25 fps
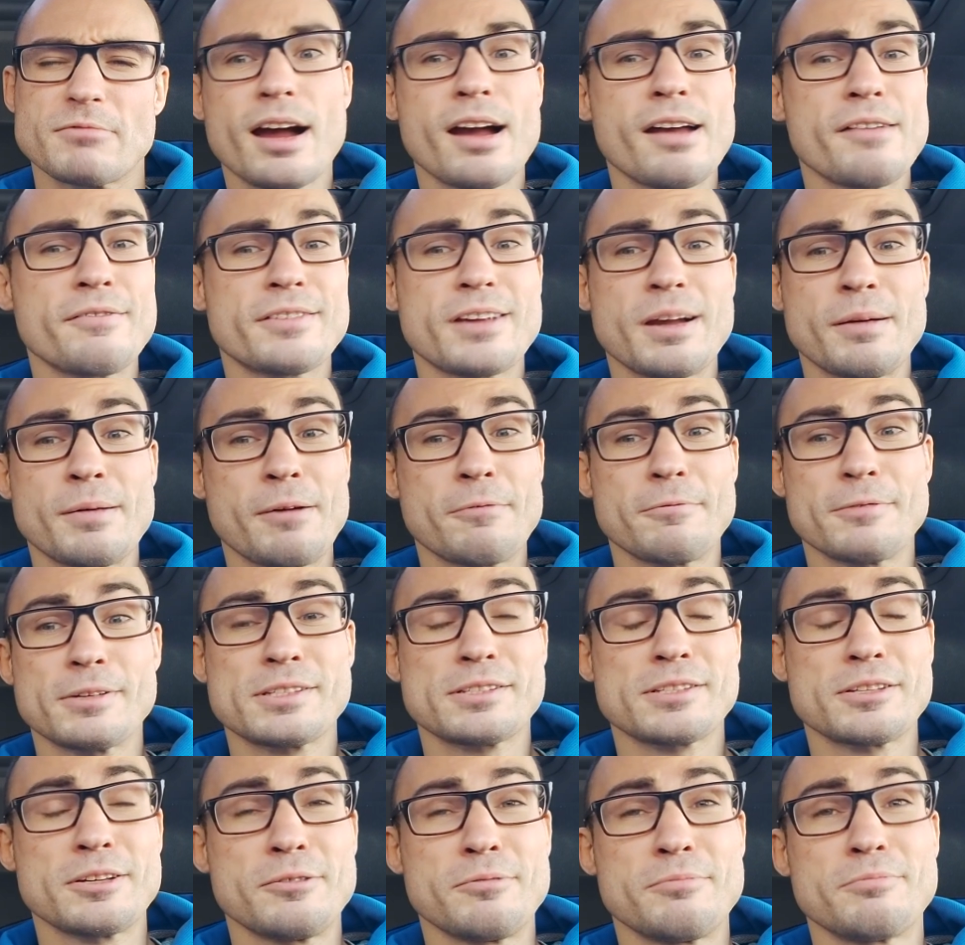I've come up with
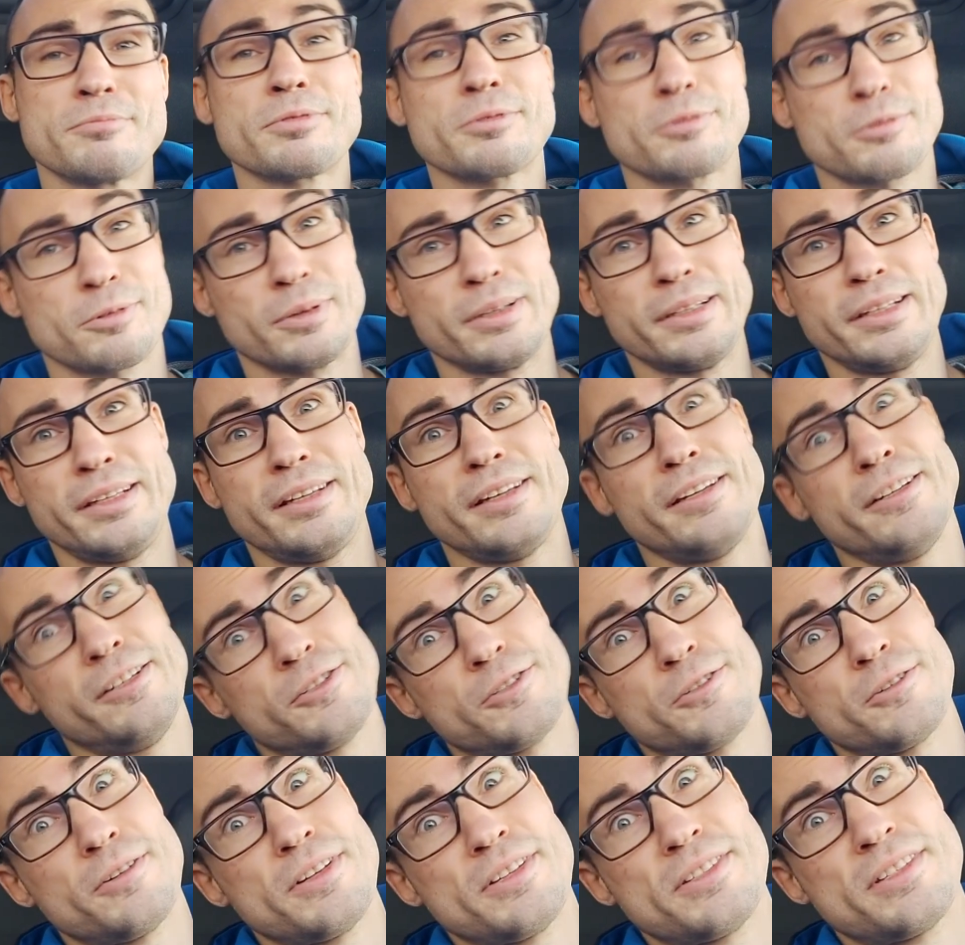some pretty
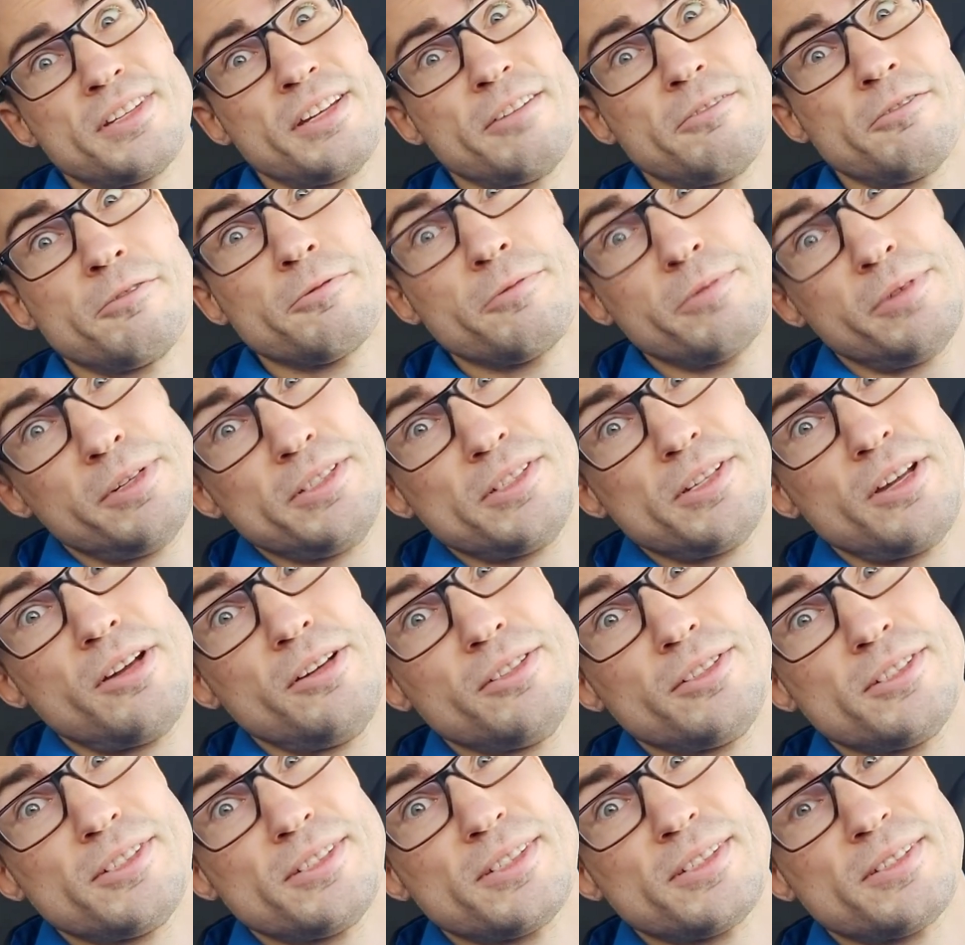interesting
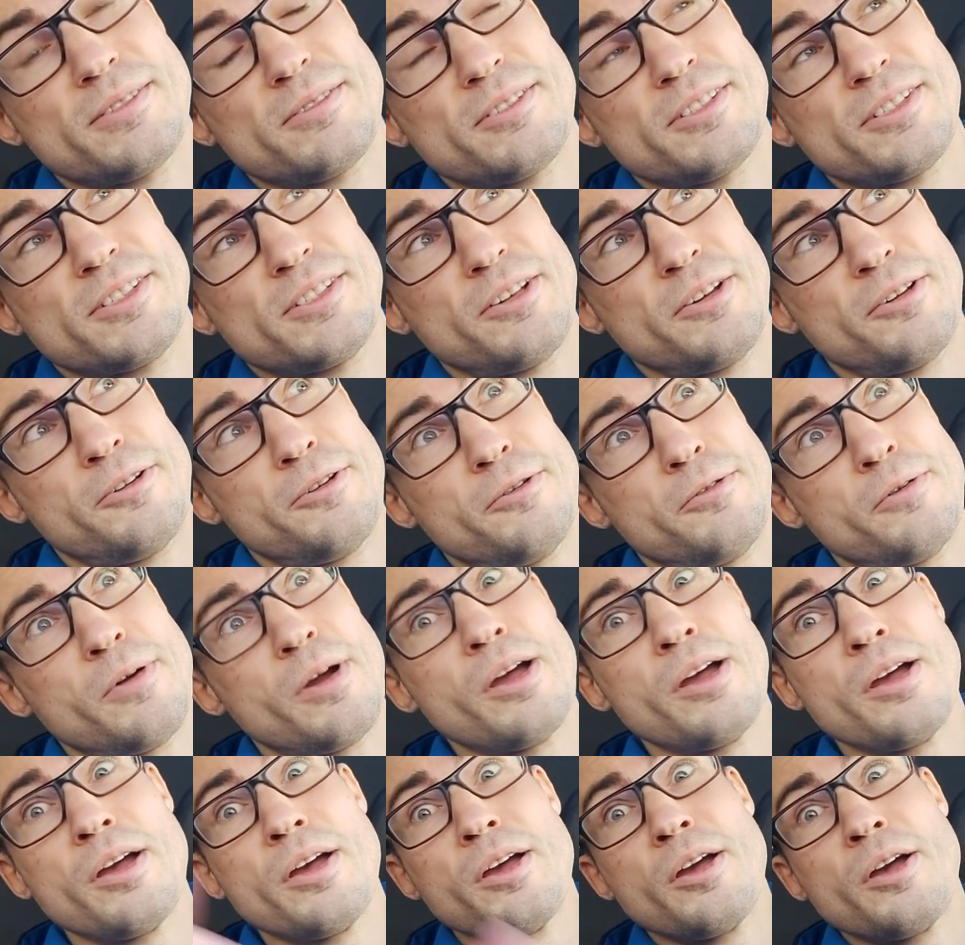results. So
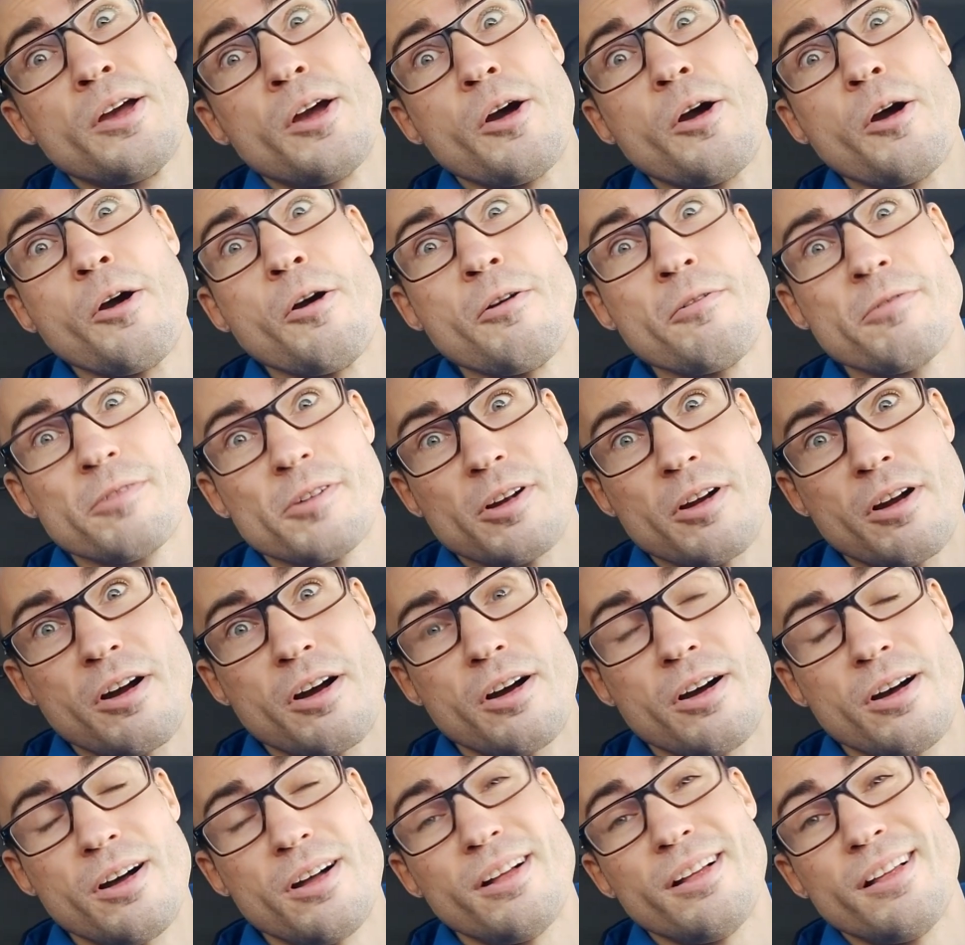
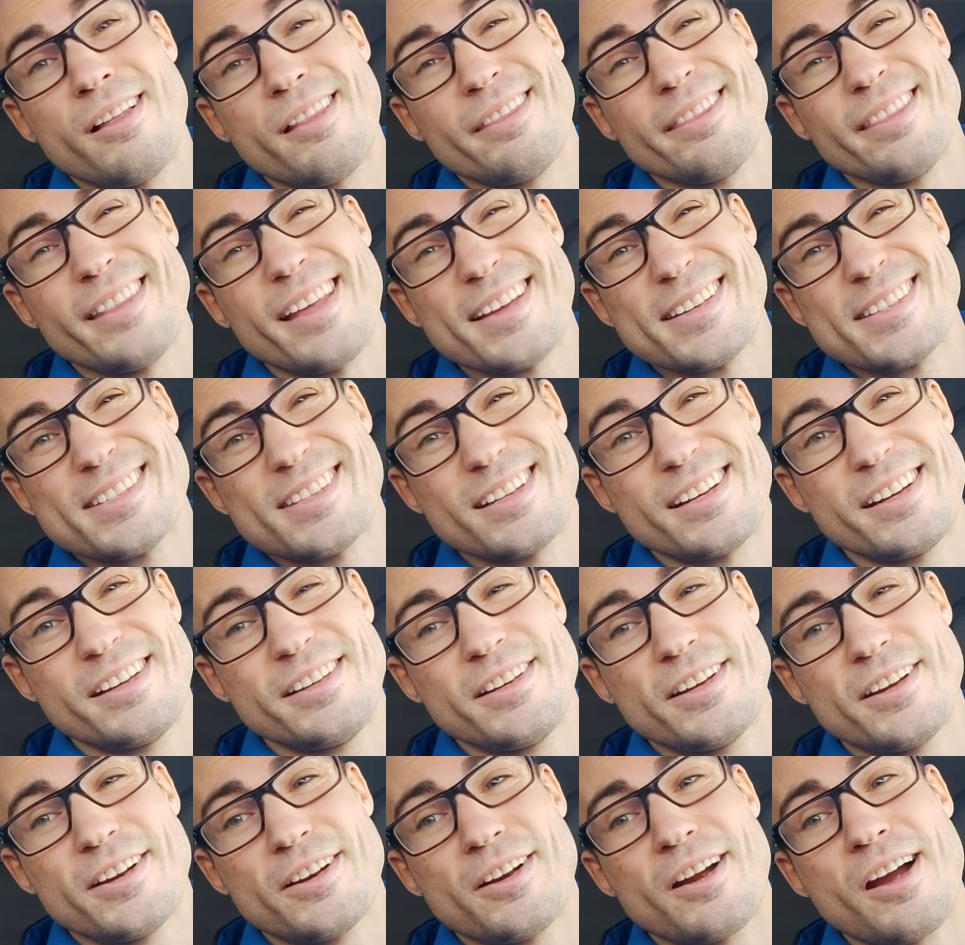overall, less than a
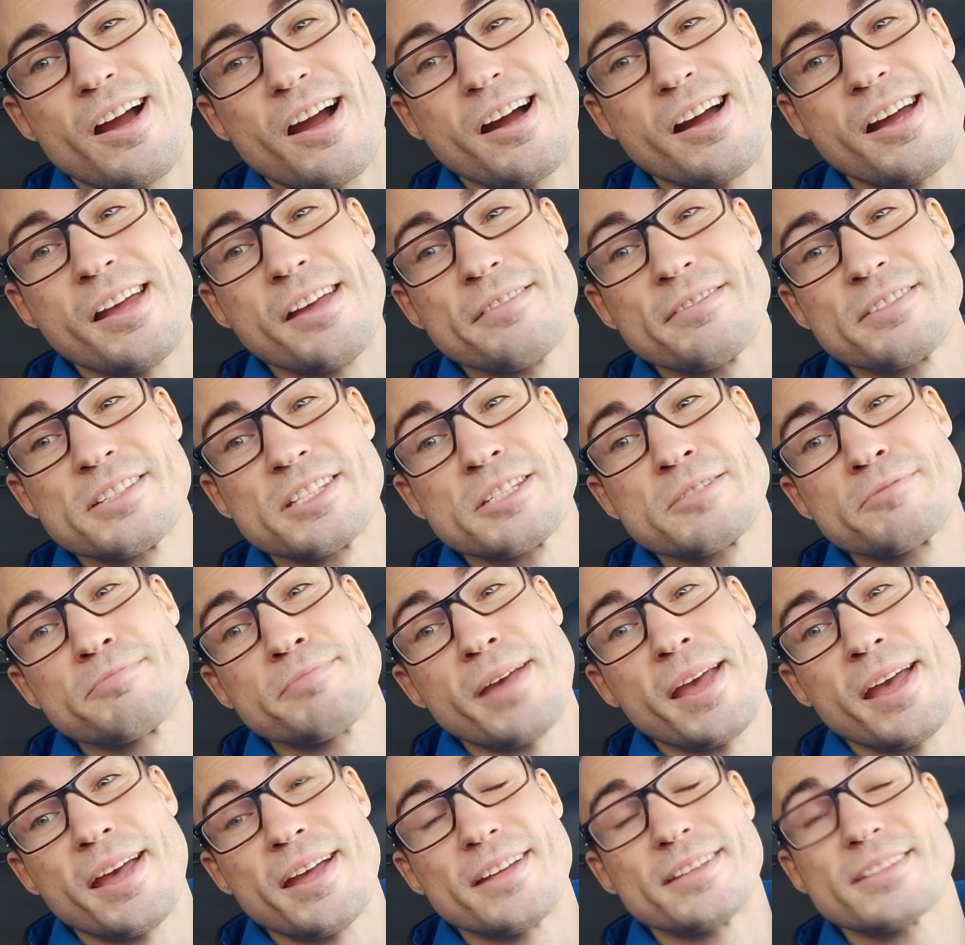year, I have
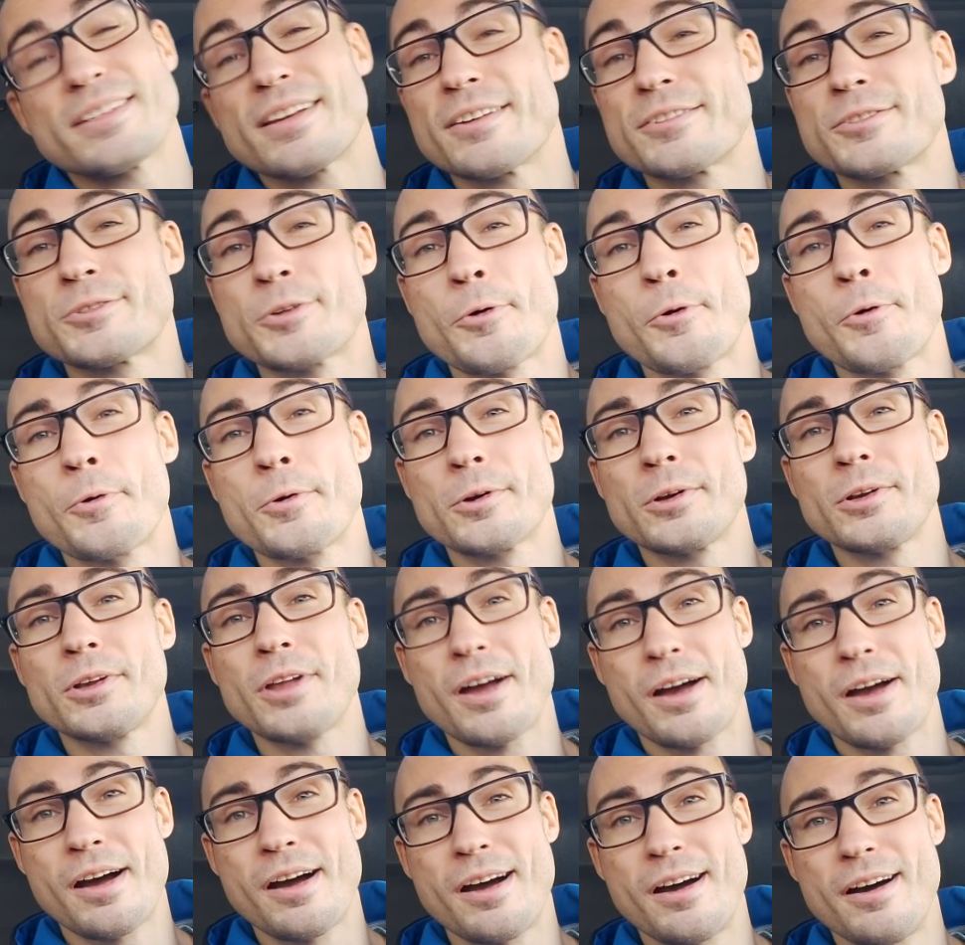spent a total
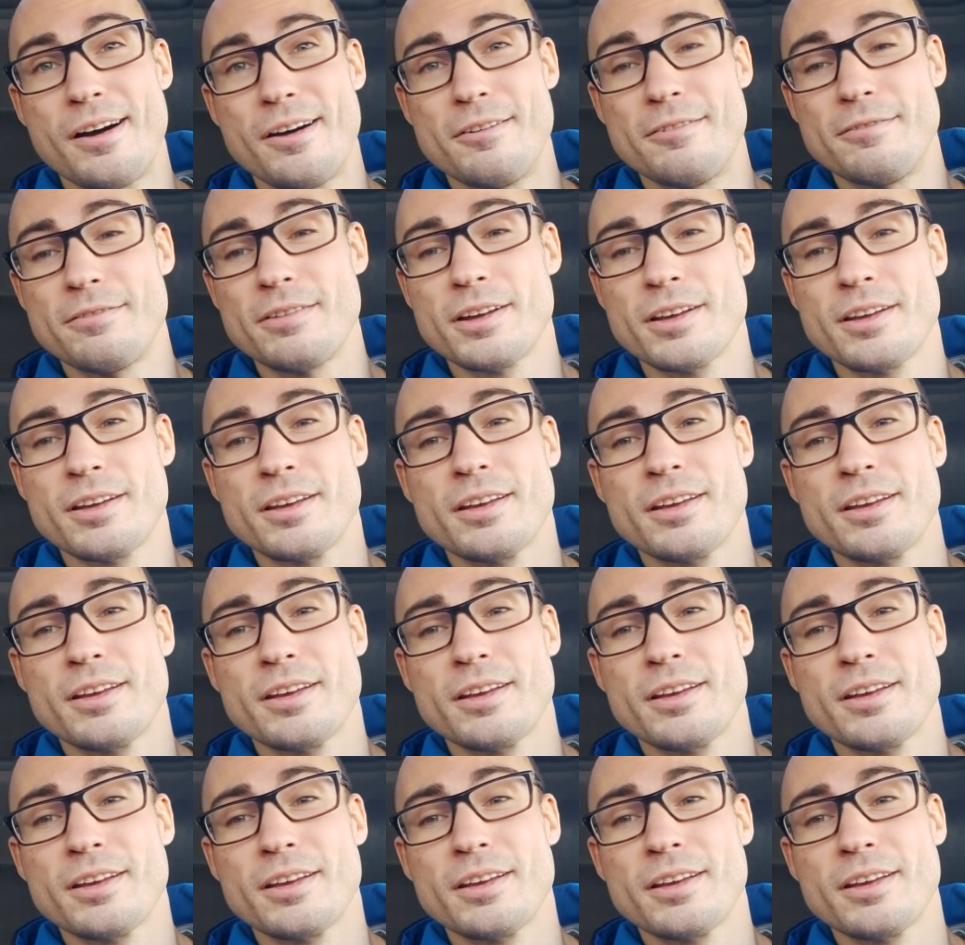of